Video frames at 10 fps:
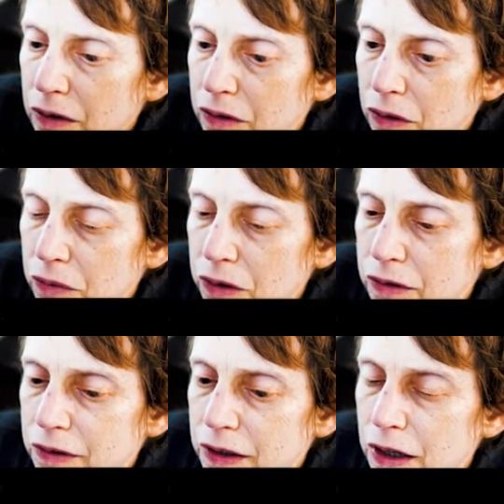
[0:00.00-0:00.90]
So
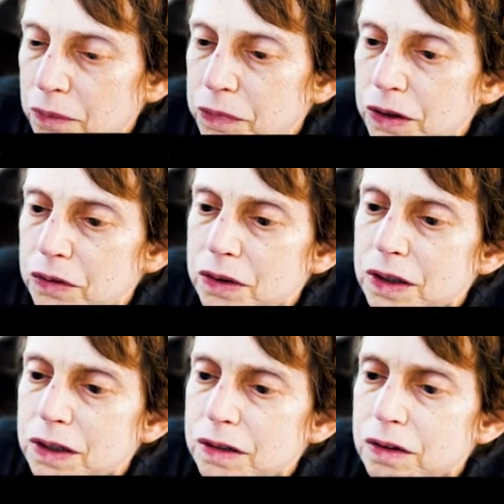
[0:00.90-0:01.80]
this is empty, so
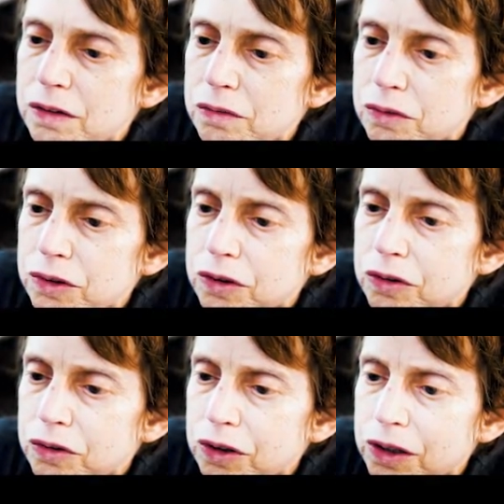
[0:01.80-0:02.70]
saying it doesn't
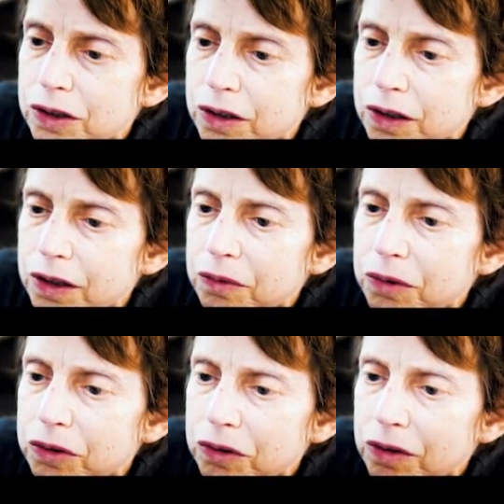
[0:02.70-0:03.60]
return anything,
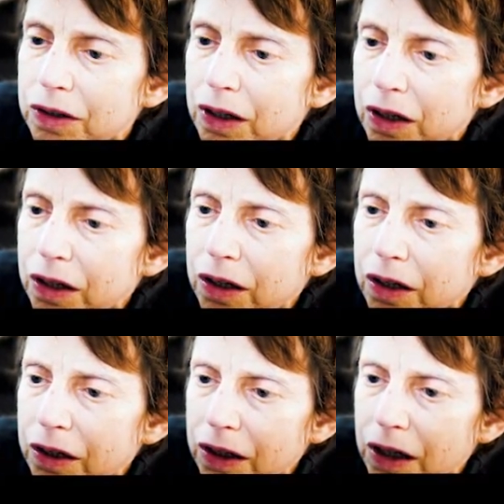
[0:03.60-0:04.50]
which is
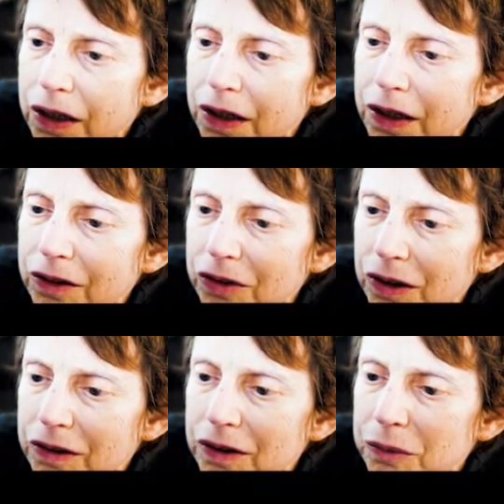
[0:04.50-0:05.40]
kind of
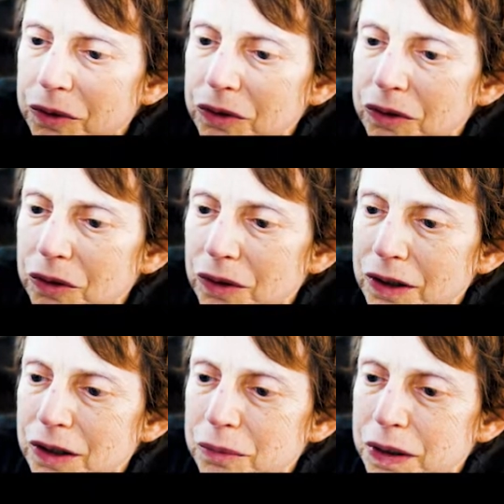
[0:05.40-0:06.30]
interesting when you're
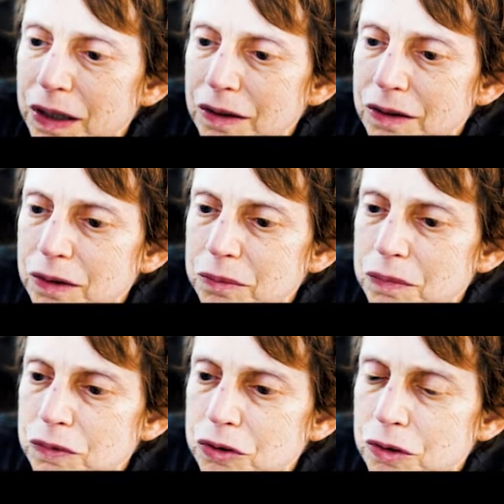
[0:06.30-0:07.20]
talking about a
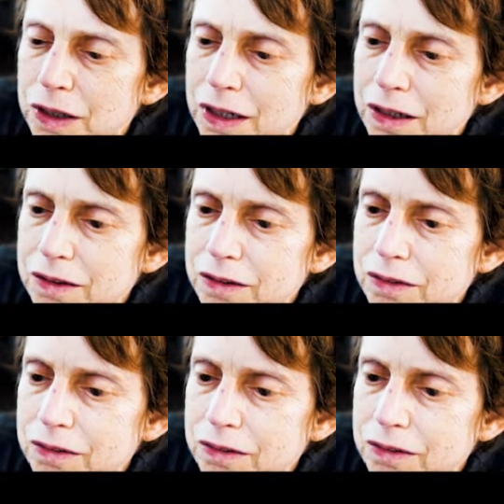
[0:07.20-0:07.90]
subtract.